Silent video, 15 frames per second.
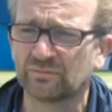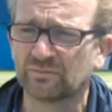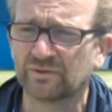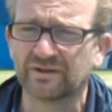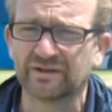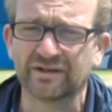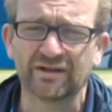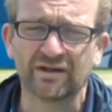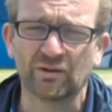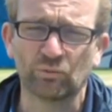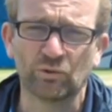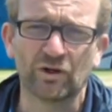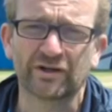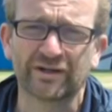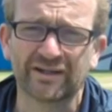we're a
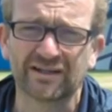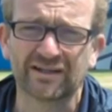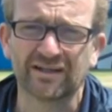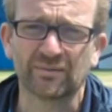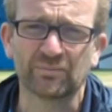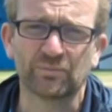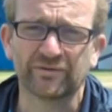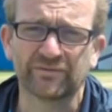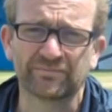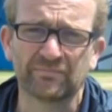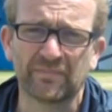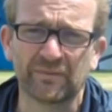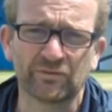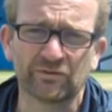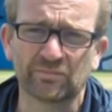working club with
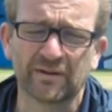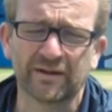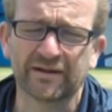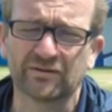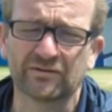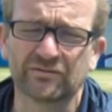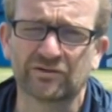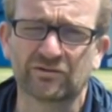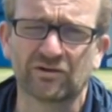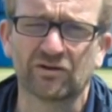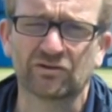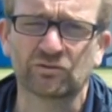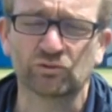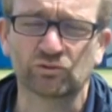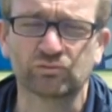members playing on the
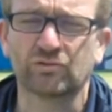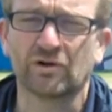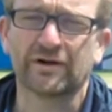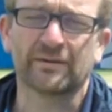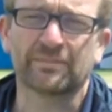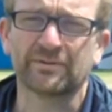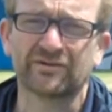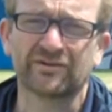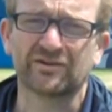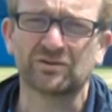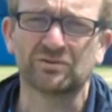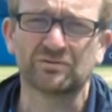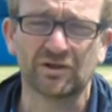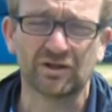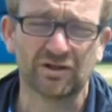grass courts right up
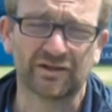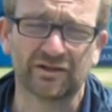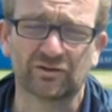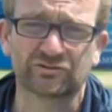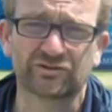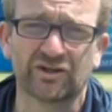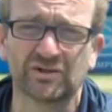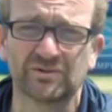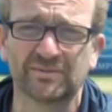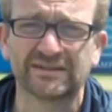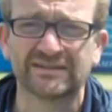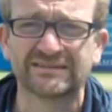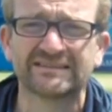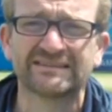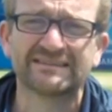until early
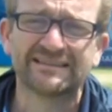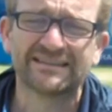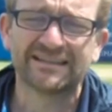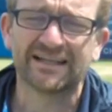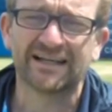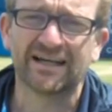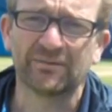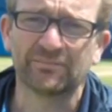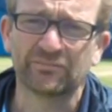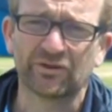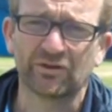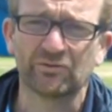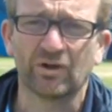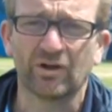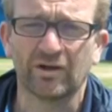October.
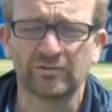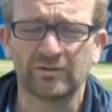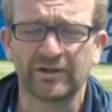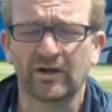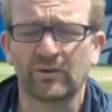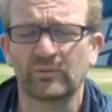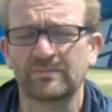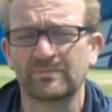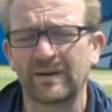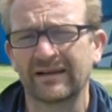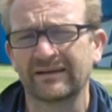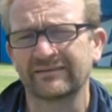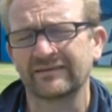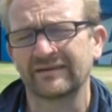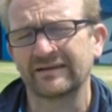So not only are we
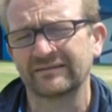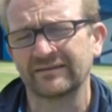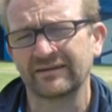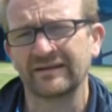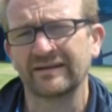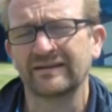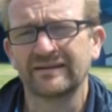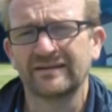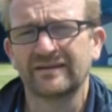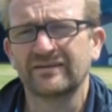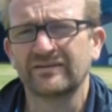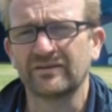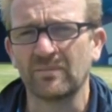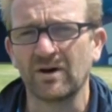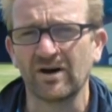balancing the
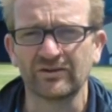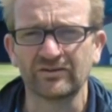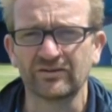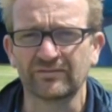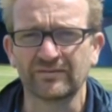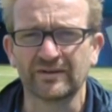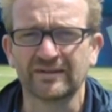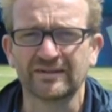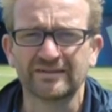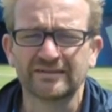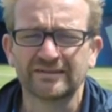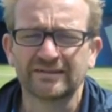demands of a